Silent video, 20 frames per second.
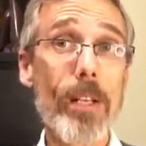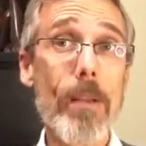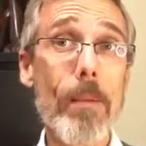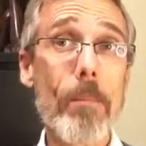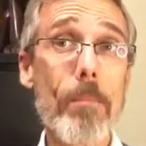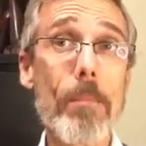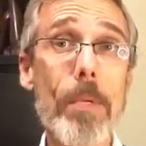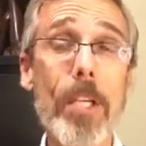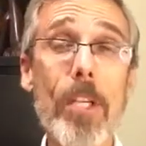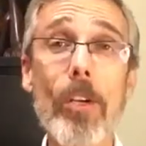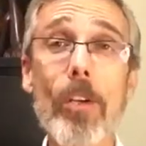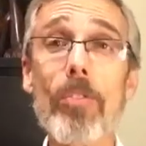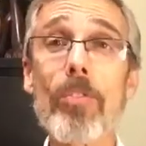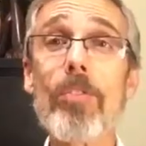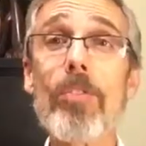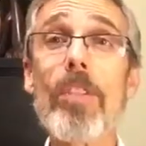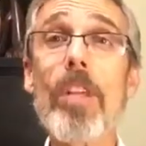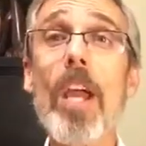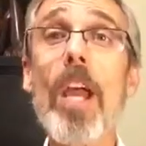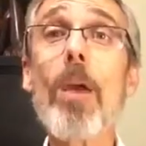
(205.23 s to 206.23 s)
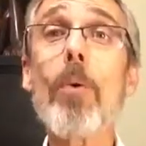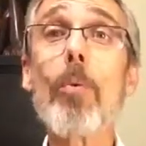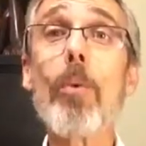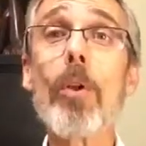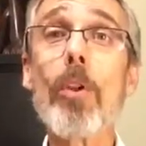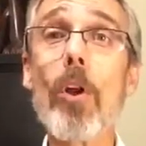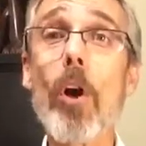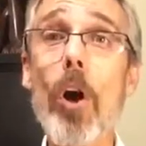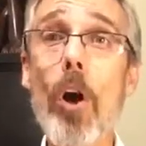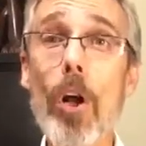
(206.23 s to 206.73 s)
because they
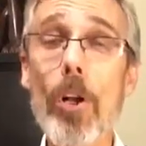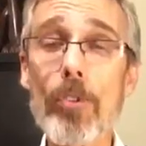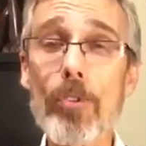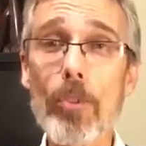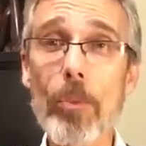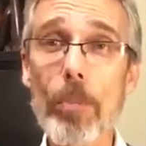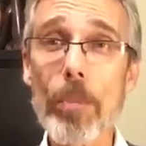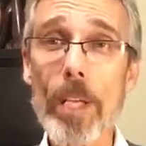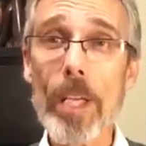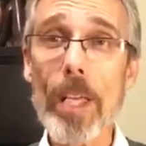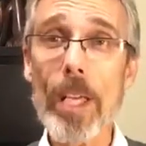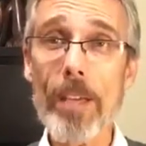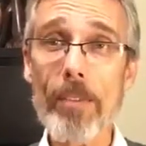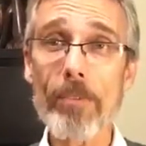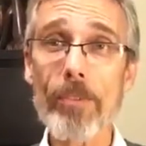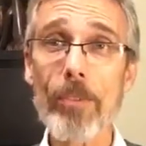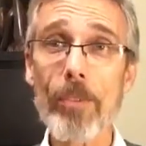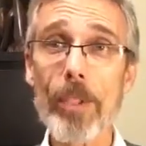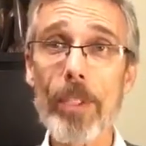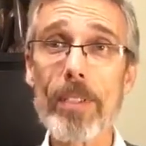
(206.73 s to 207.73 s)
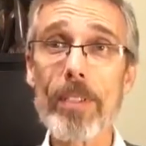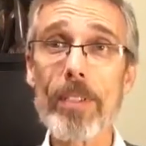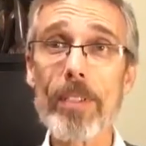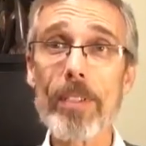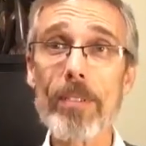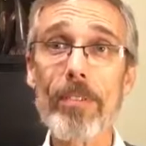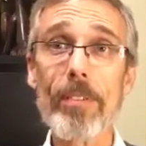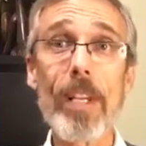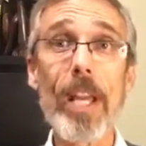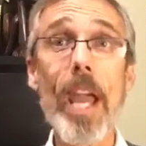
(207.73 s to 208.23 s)
will also be
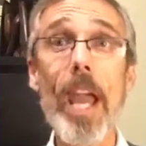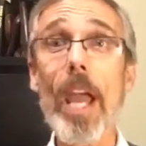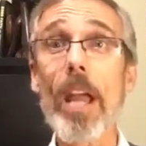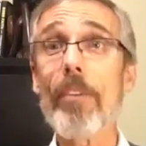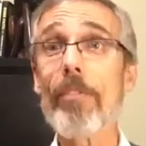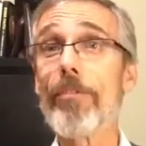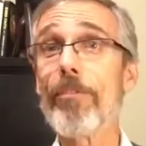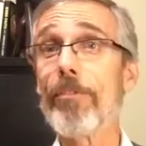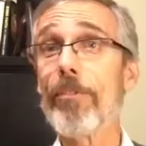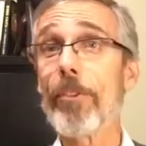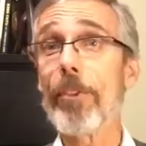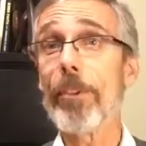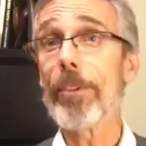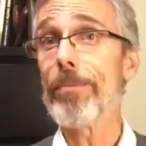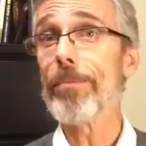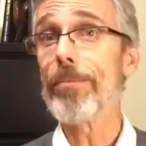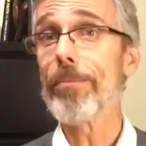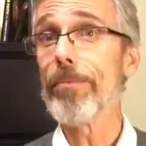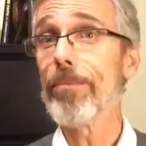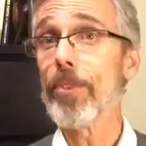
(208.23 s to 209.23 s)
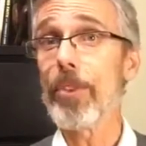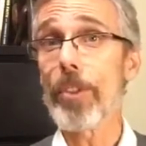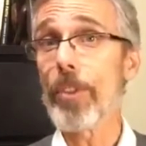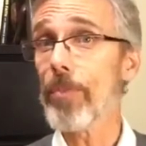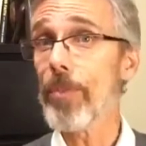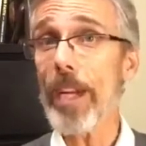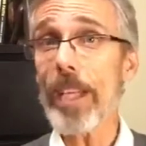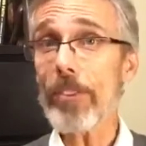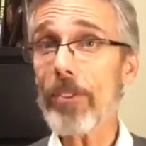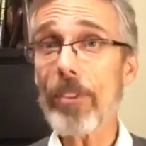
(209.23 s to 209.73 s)
influenced, and for the
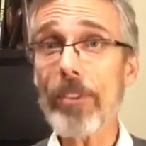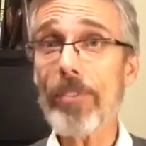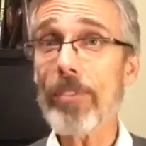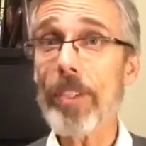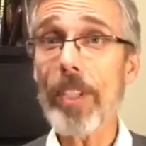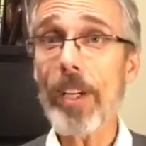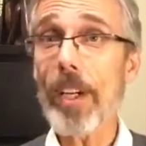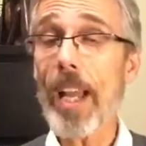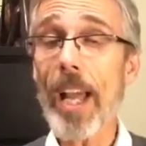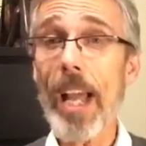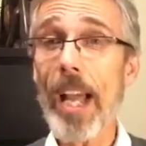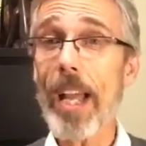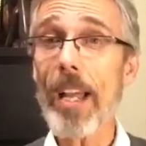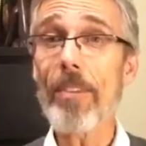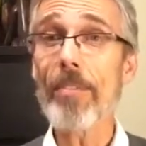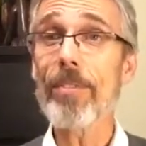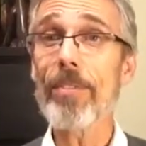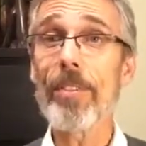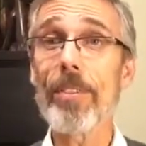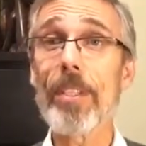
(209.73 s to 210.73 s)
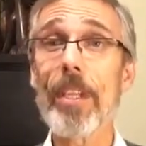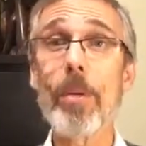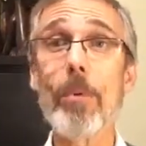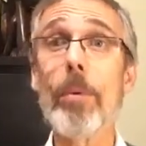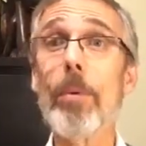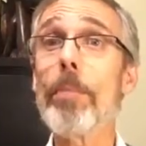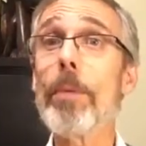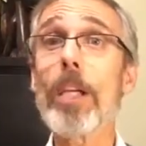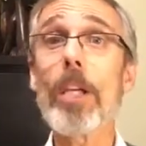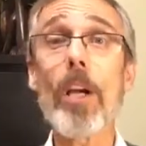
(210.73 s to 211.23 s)
rest of their lives, there
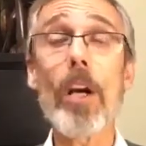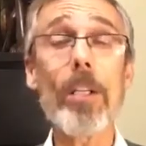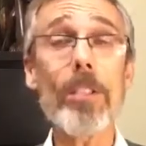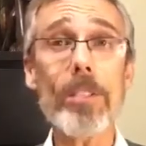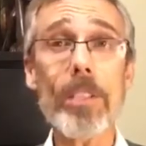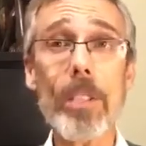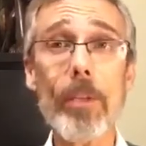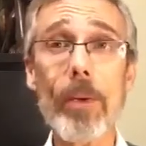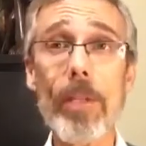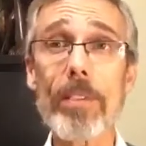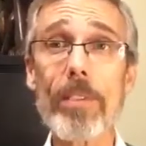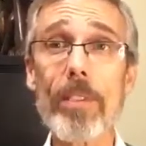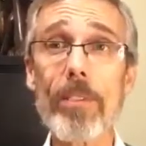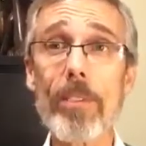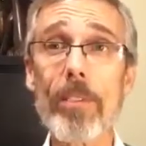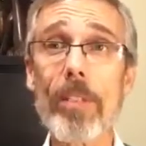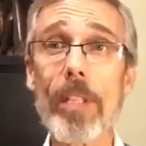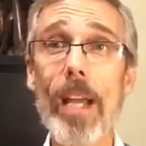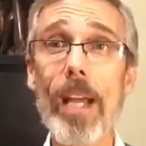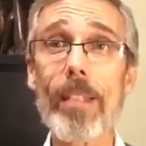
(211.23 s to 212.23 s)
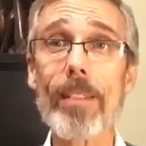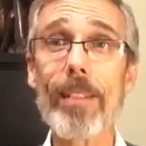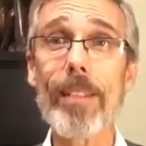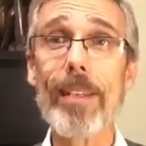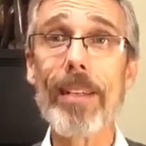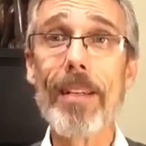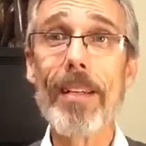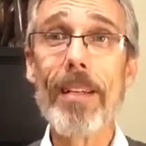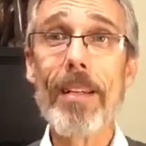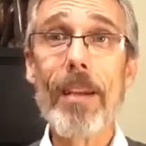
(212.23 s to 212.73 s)
will be consequences on that.
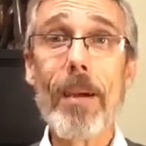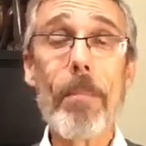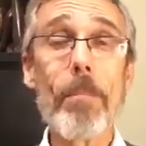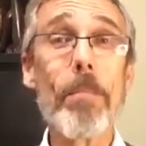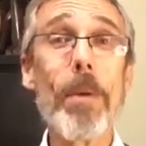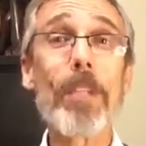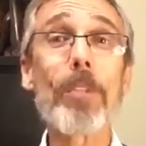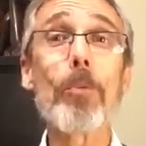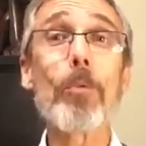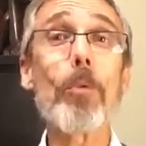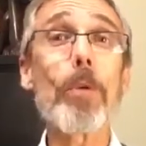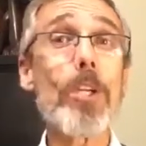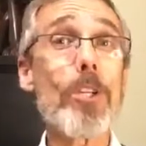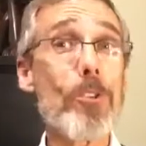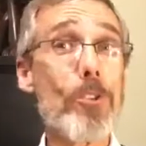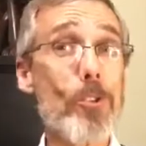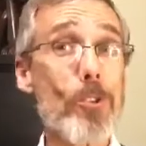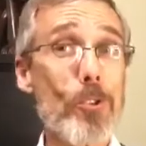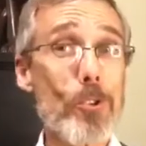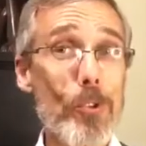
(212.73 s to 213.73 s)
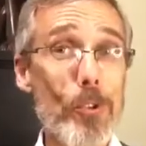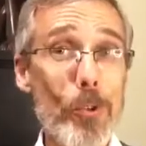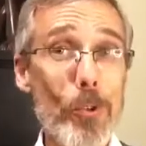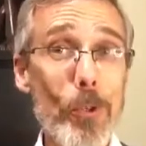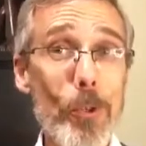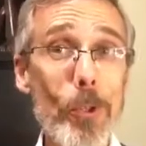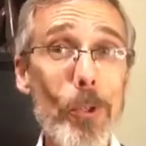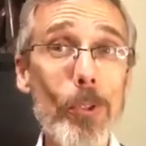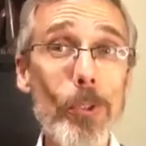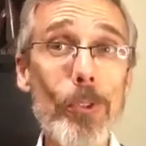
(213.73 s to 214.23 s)
But we
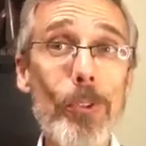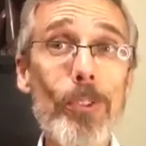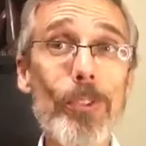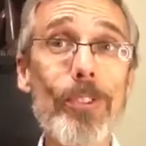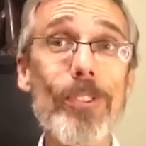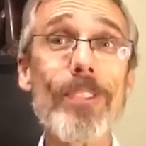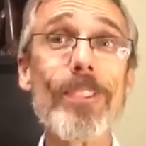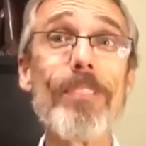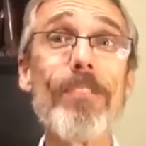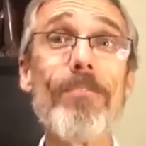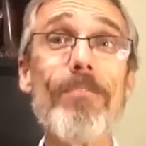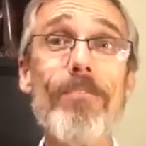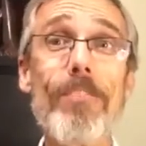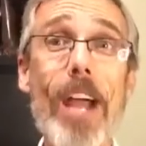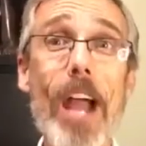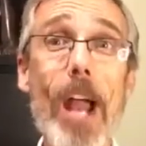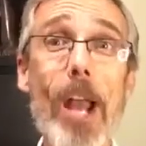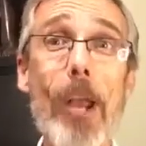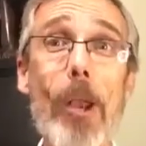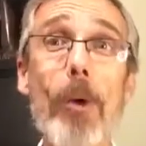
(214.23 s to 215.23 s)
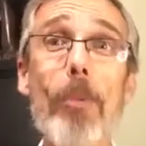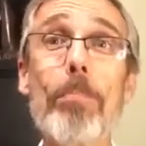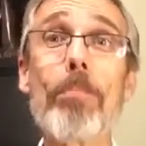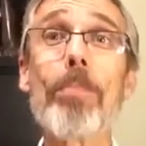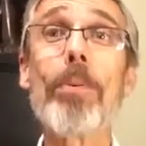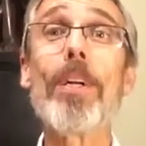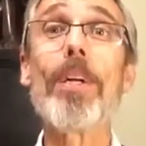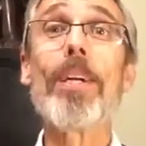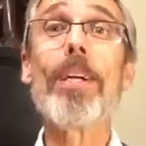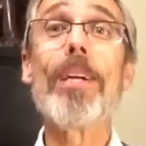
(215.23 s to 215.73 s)
should develop
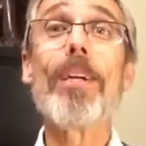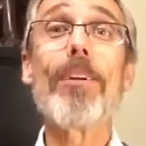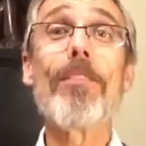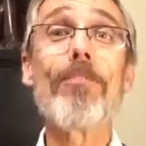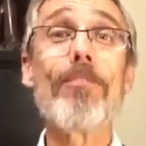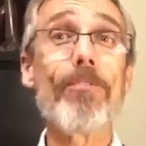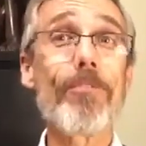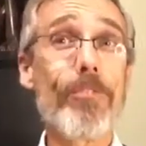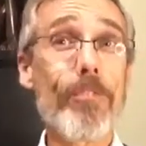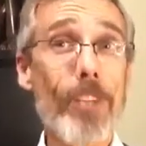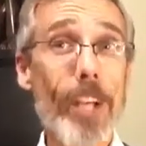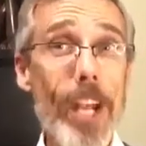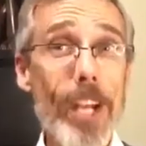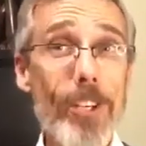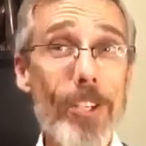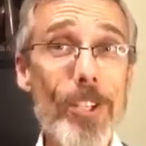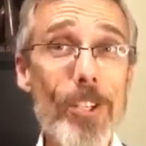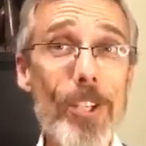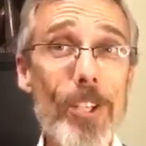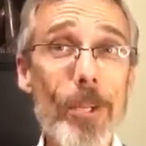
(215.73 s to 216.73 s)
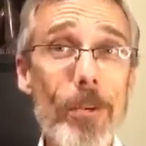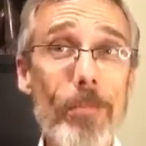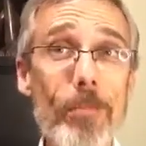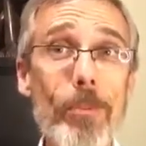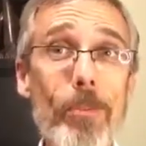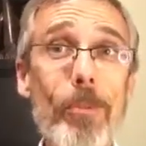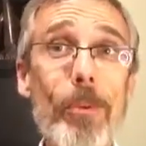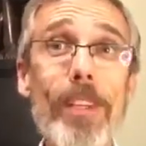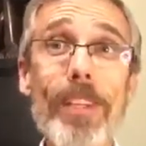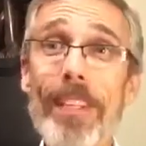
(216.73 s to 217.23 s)
friendship
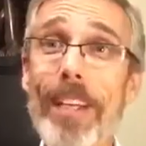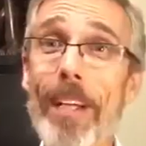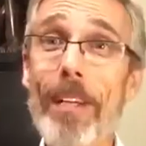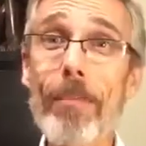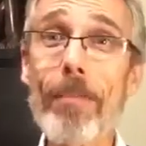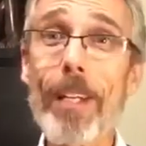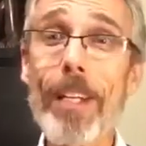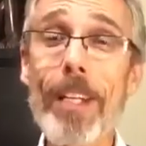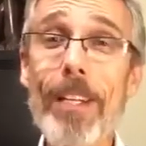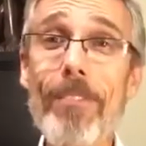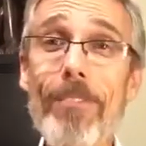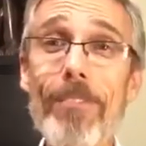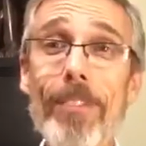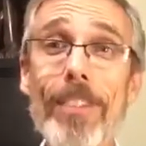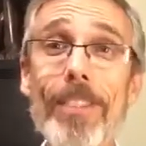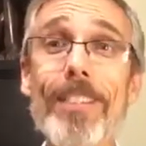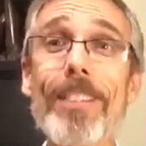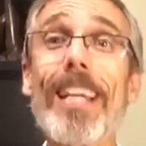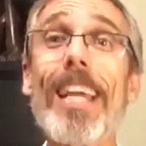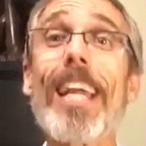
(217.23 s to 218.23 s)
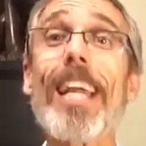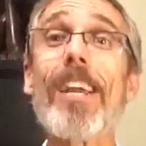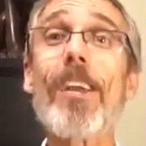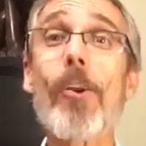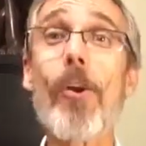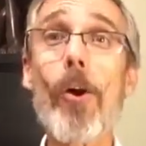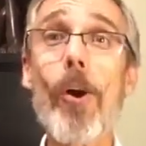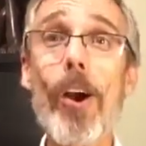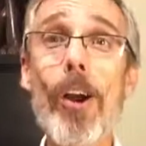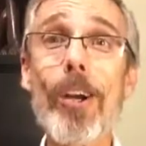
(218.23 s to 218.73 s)
with unbelievers in
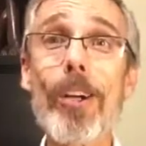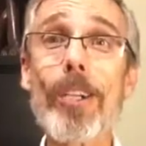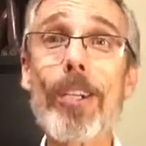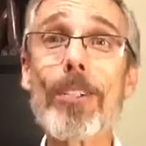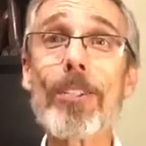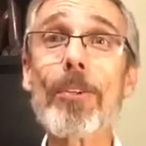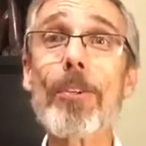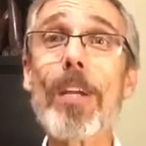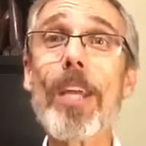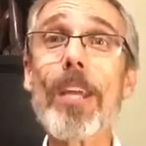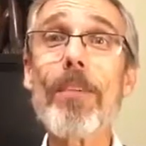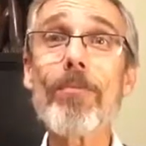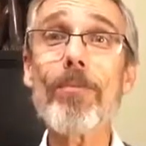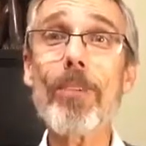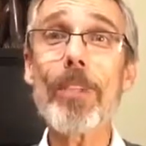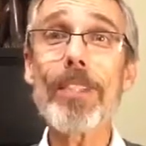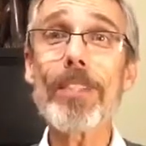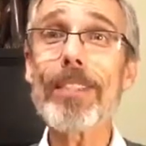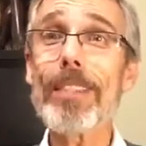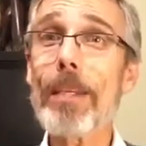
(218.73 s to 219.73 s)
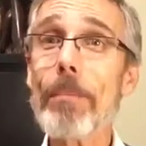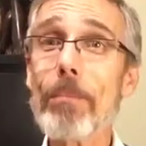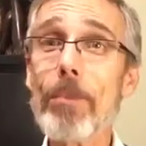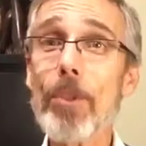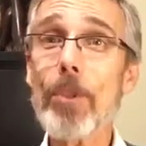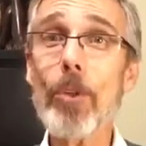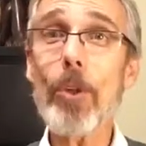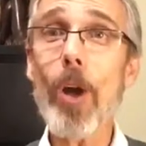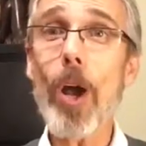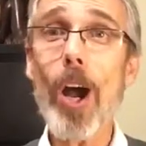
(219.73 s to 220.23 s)
order to influence them
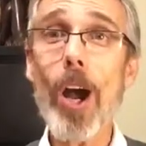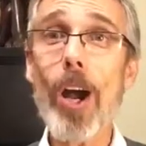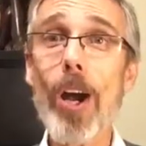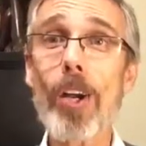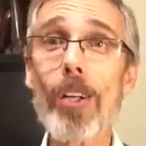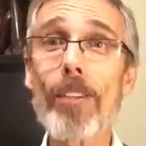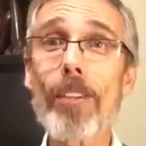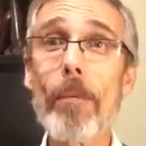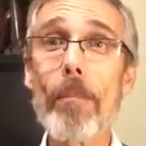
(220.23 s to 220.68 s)
to God